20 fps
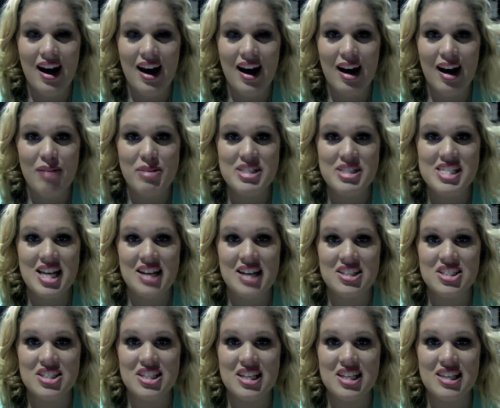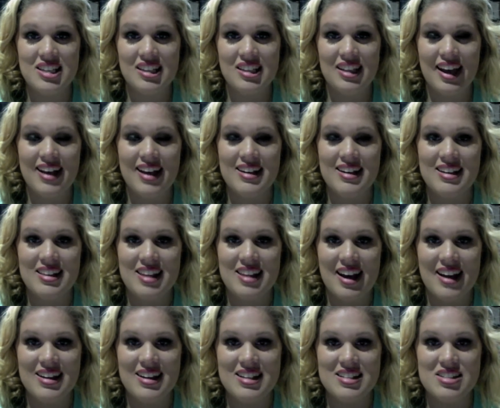It's actually the lady
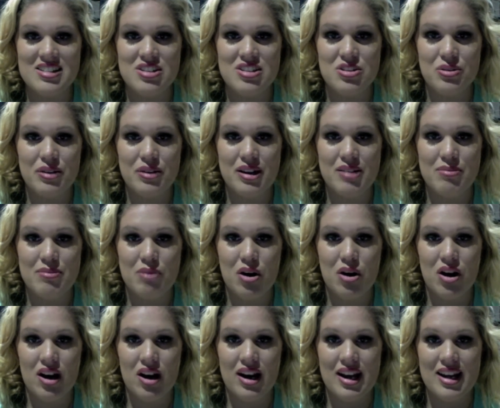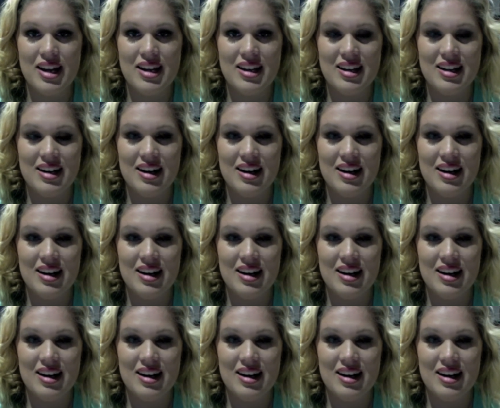that is doing my